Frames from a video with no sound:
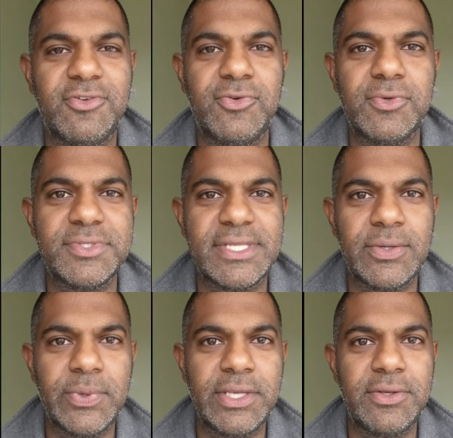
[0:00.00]
the tools
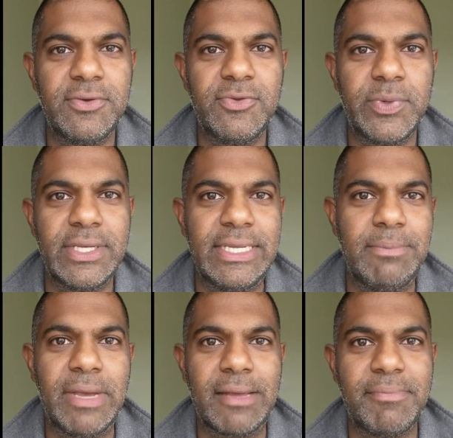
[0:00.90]
that we use, we'd
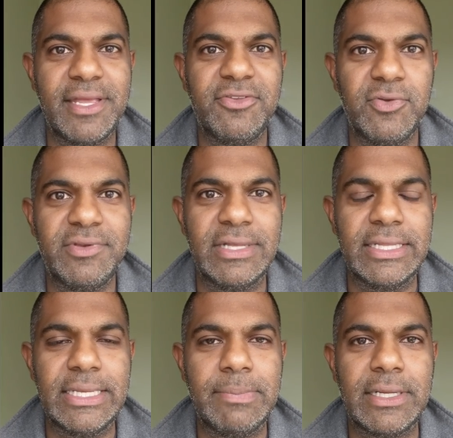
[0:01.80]
need Batman's
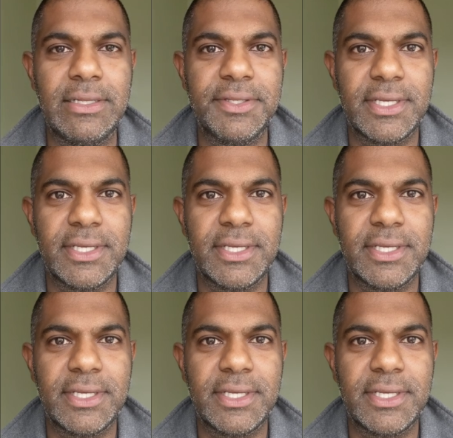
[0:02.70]
utility belt,